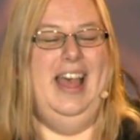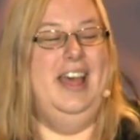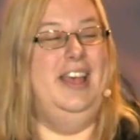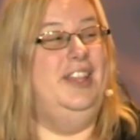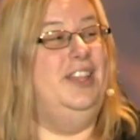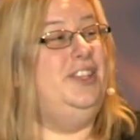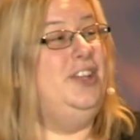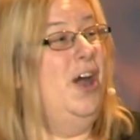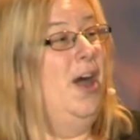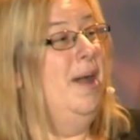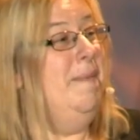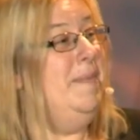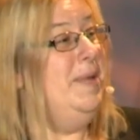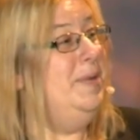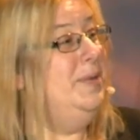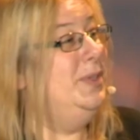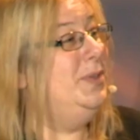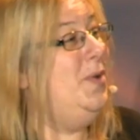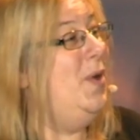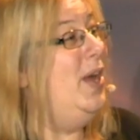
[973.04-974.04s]
The timing
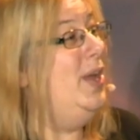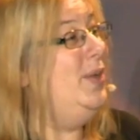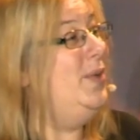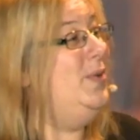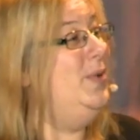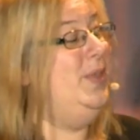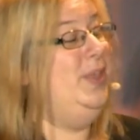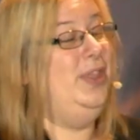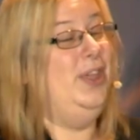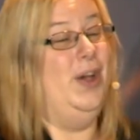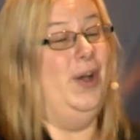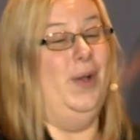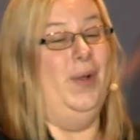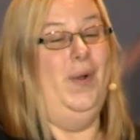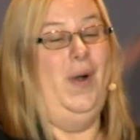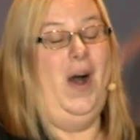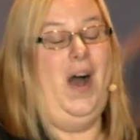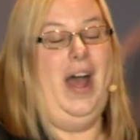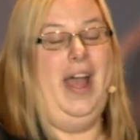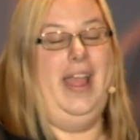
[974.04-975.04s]
was quite good, though.
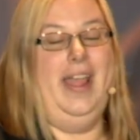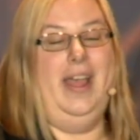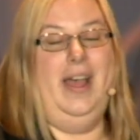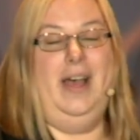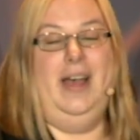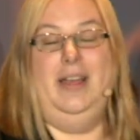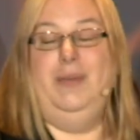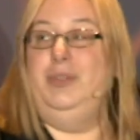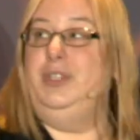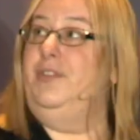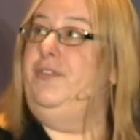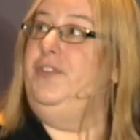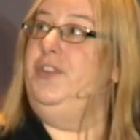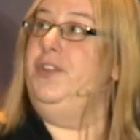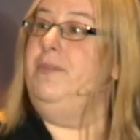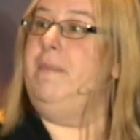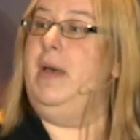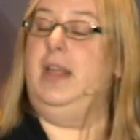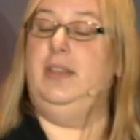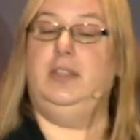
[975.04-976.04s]
I, uh, it was a
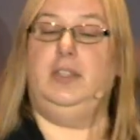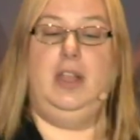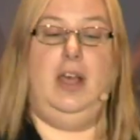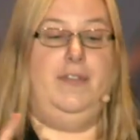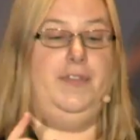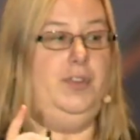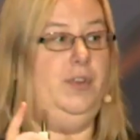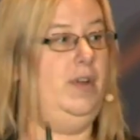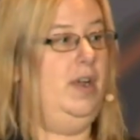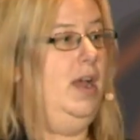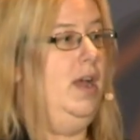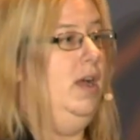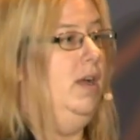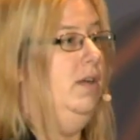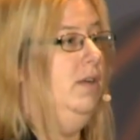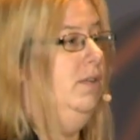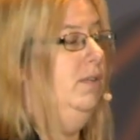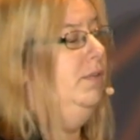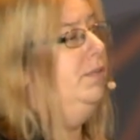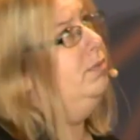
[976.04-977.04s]
few months after
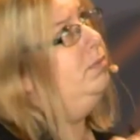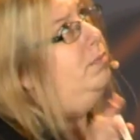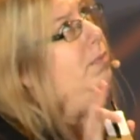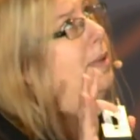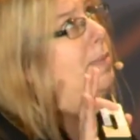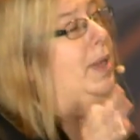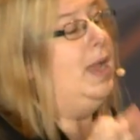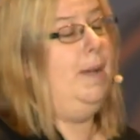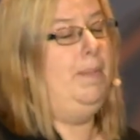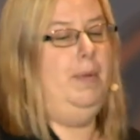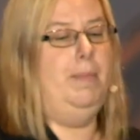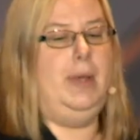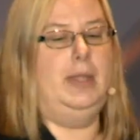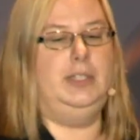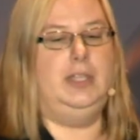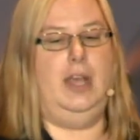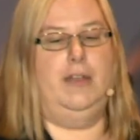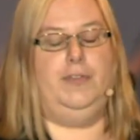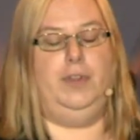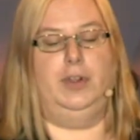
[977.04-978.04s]
our, maybe a couple
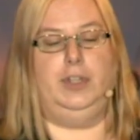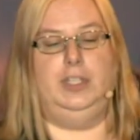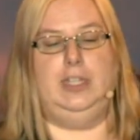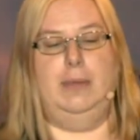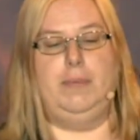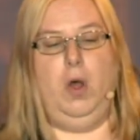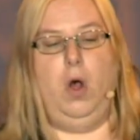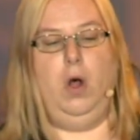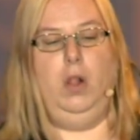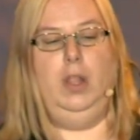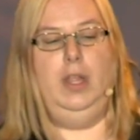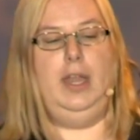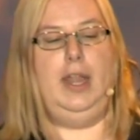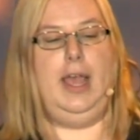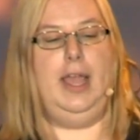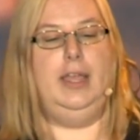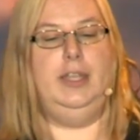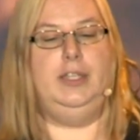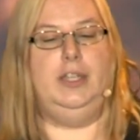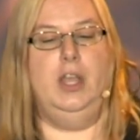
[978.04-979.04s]
months after our summer
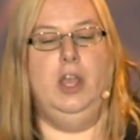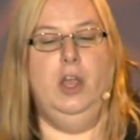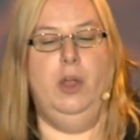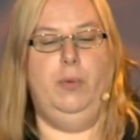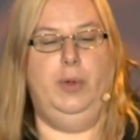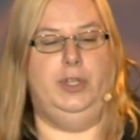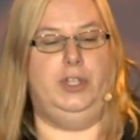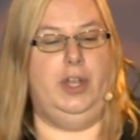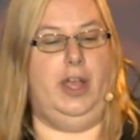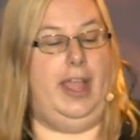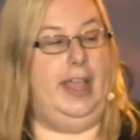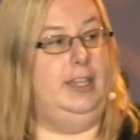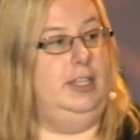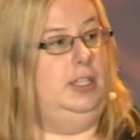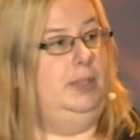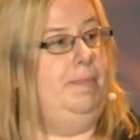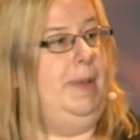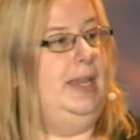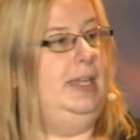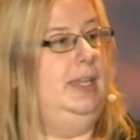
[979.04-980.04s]
holidays, which I had
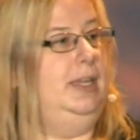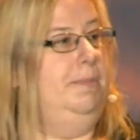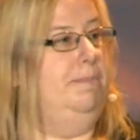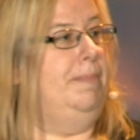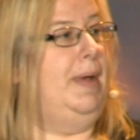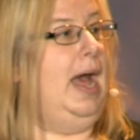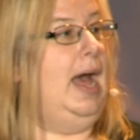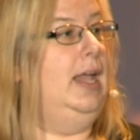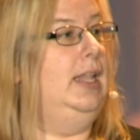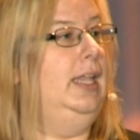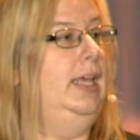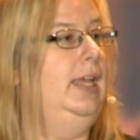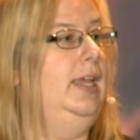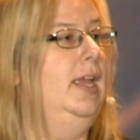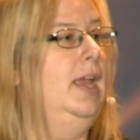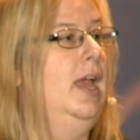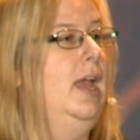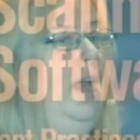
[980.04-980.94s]
spent in Bali,